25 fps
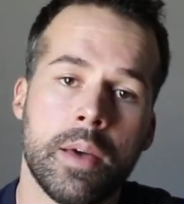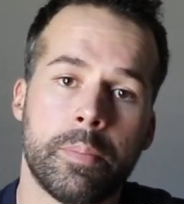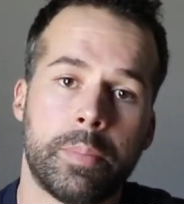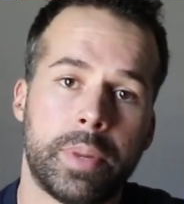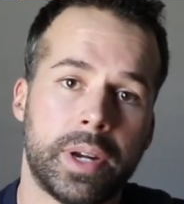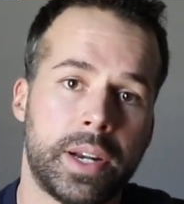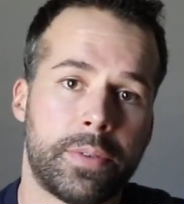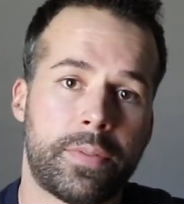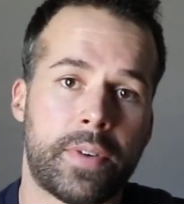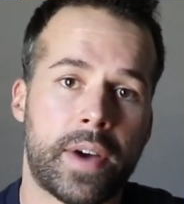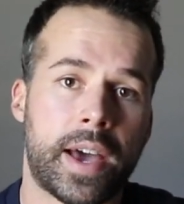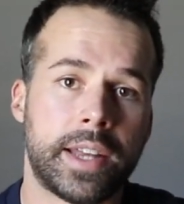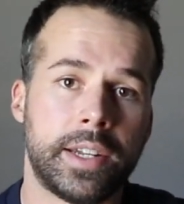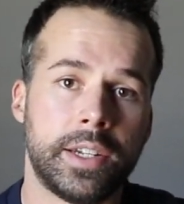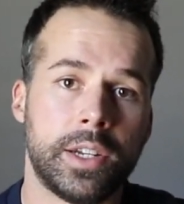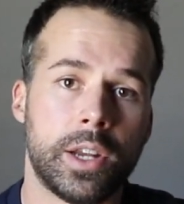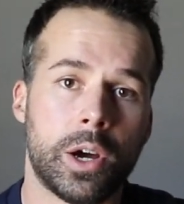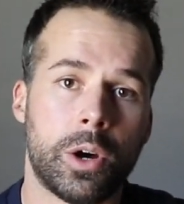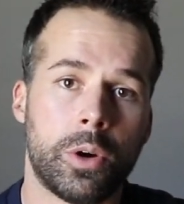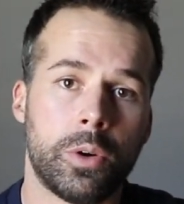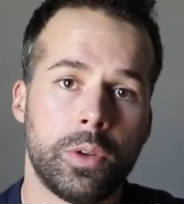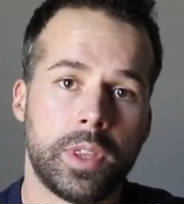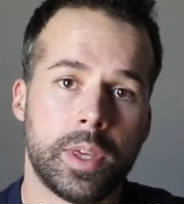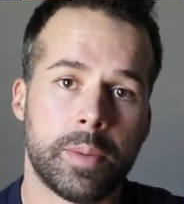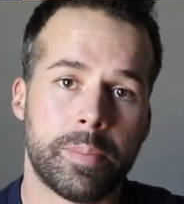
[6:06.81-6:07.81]
But if I
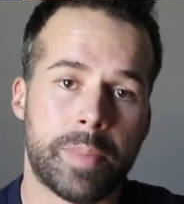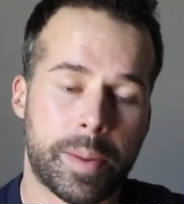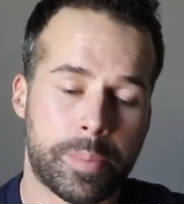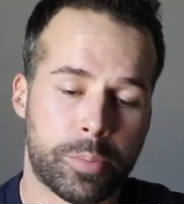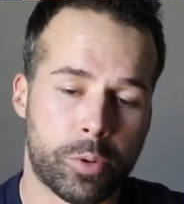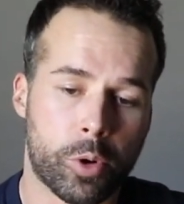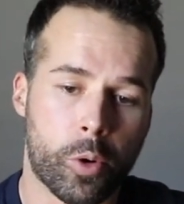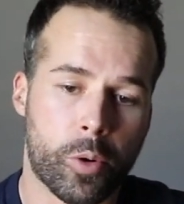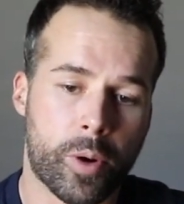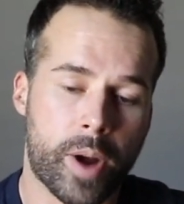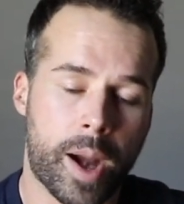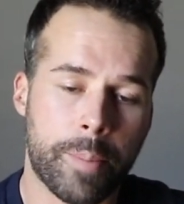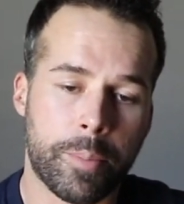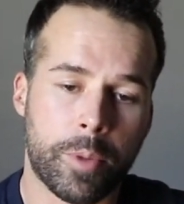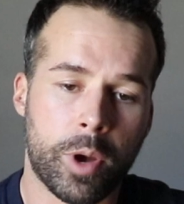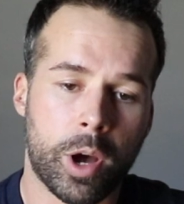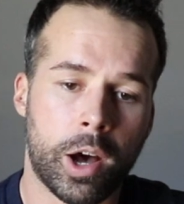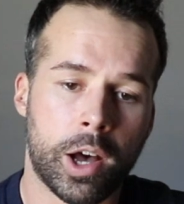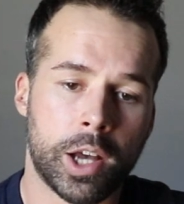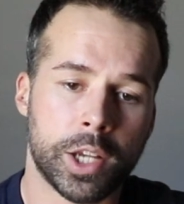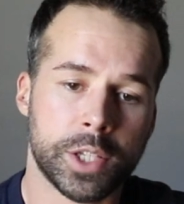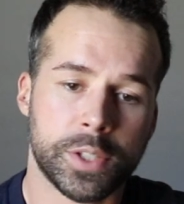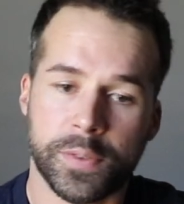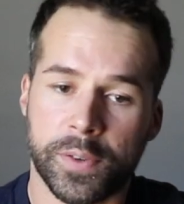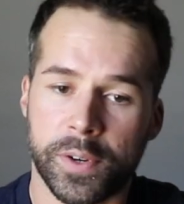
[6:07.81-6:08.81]
know that my program
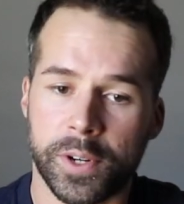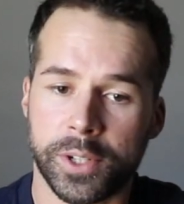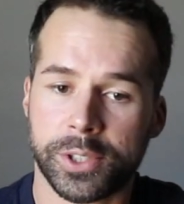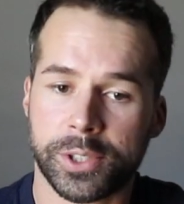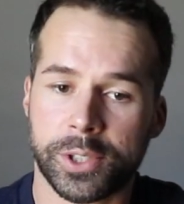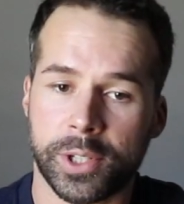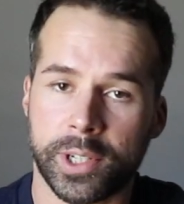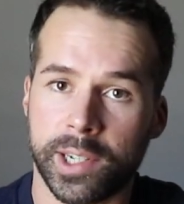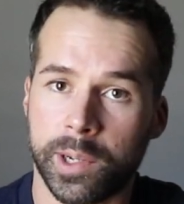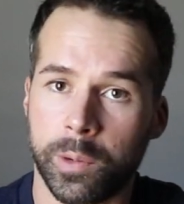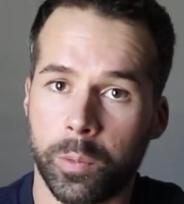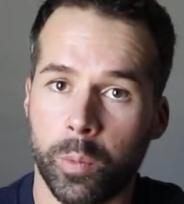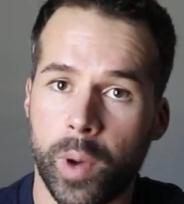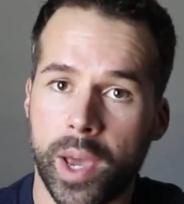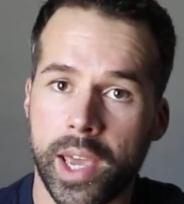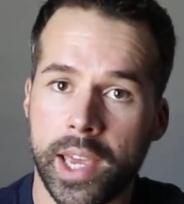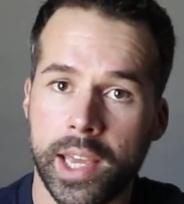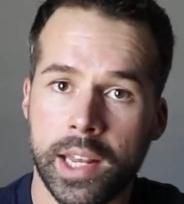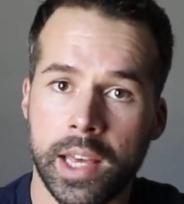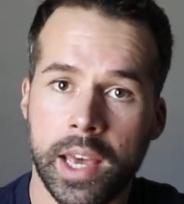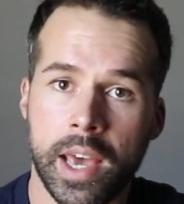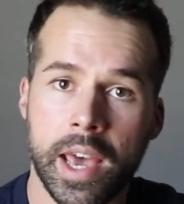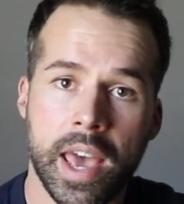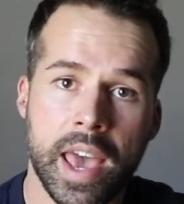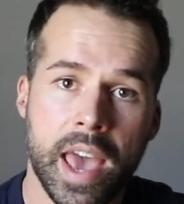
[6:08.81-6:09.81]
calls for a certain
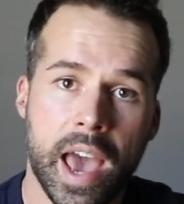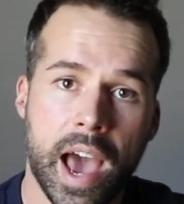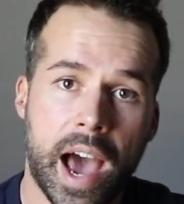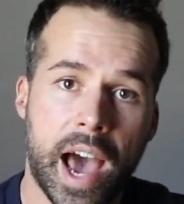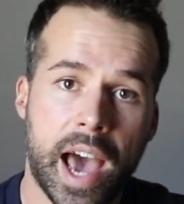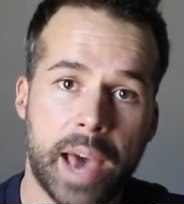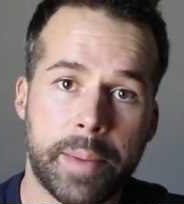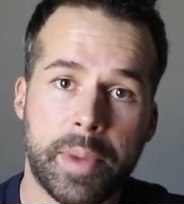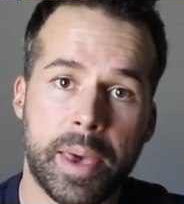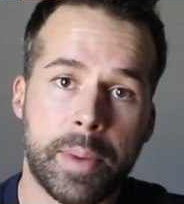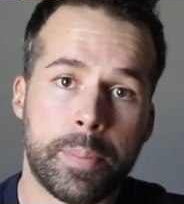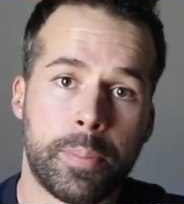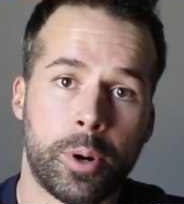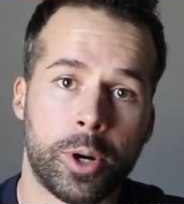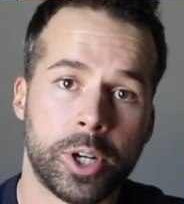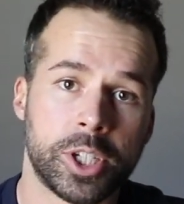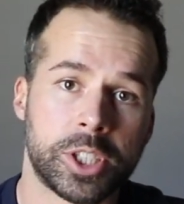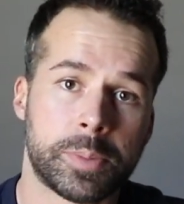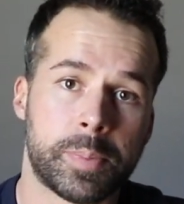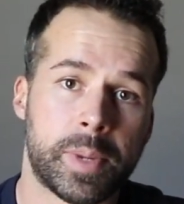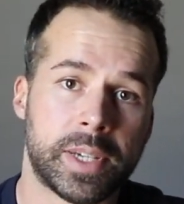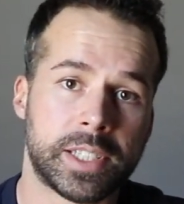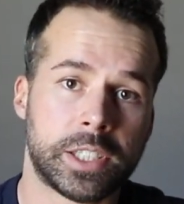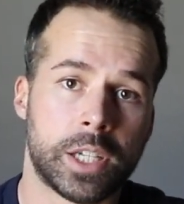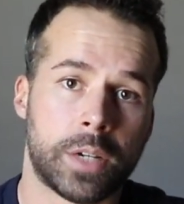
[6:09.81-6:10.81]
weight, I may
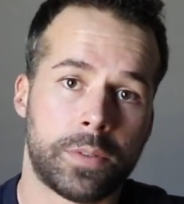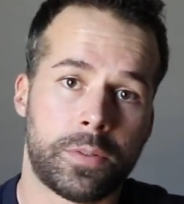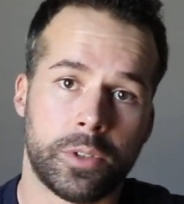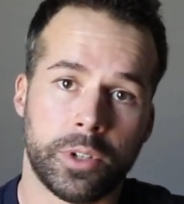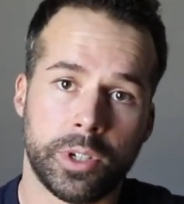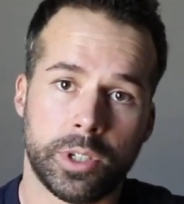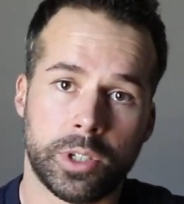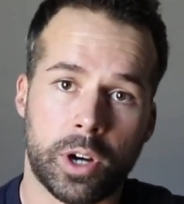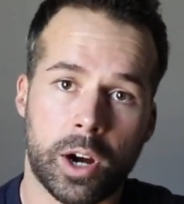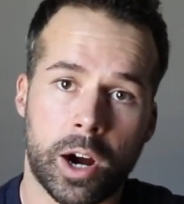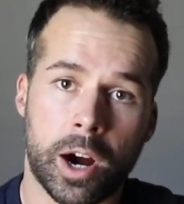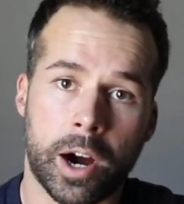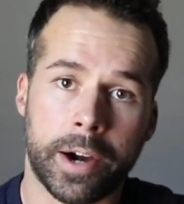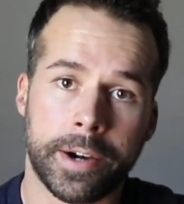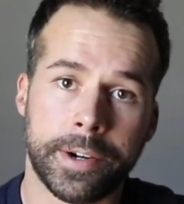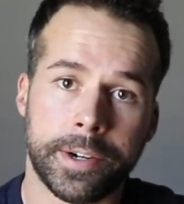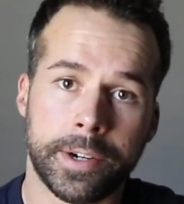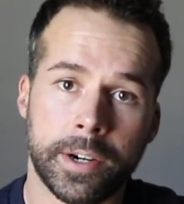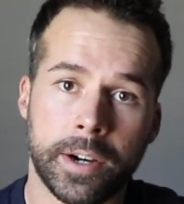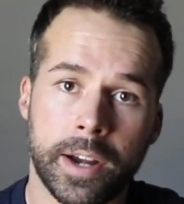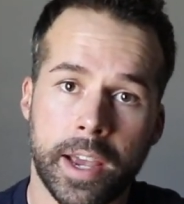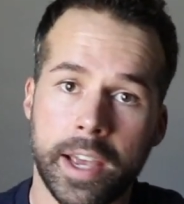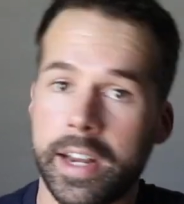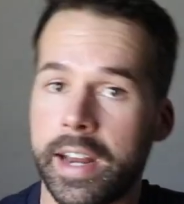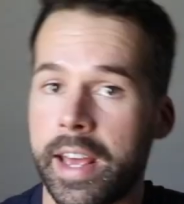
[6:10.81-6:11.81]
push myself a little
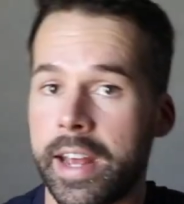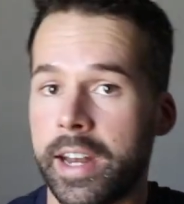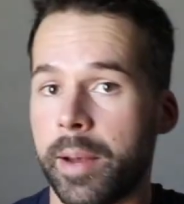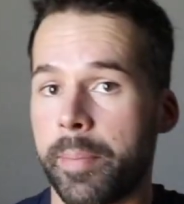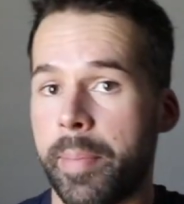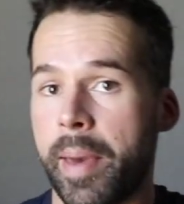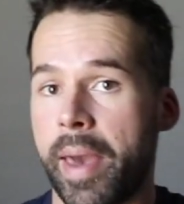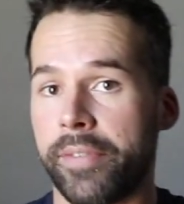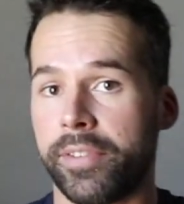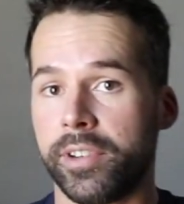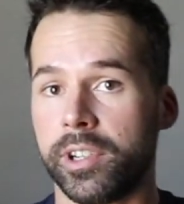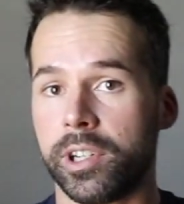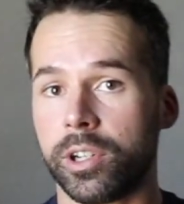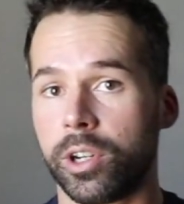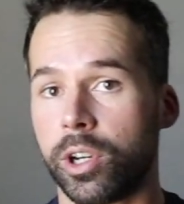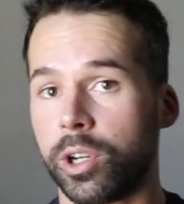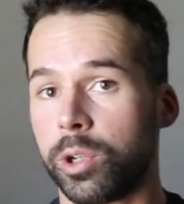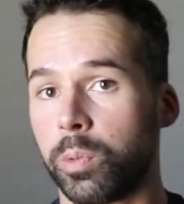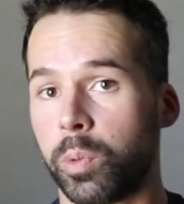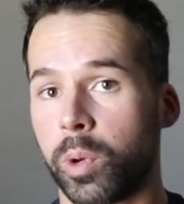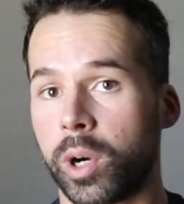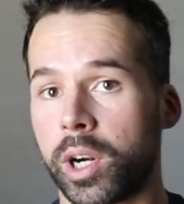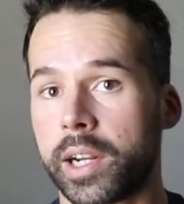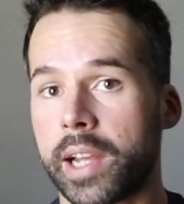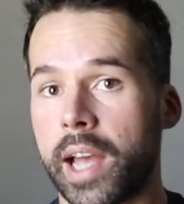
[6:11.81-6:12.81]
harder and end up having a
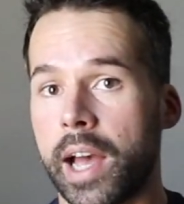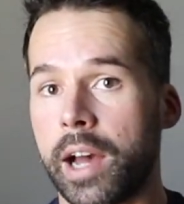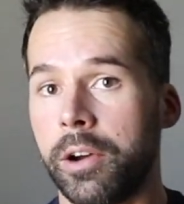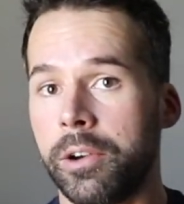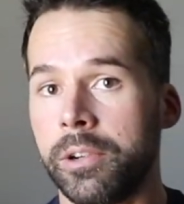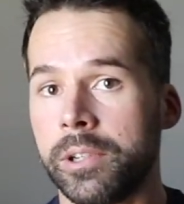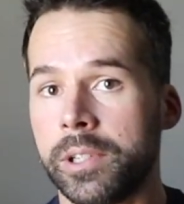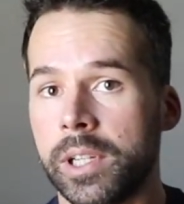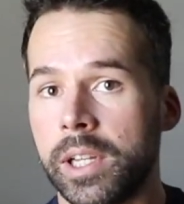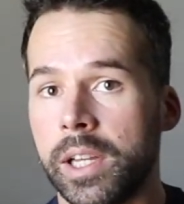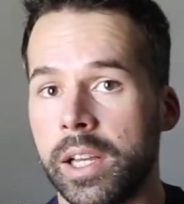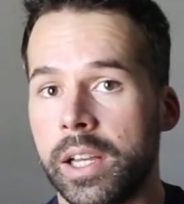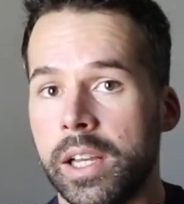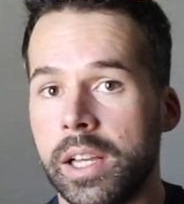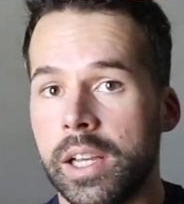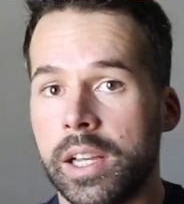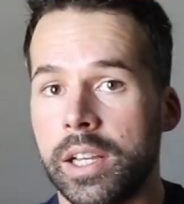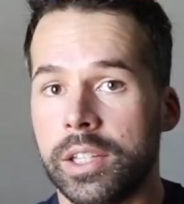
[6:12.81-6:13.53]
good workout.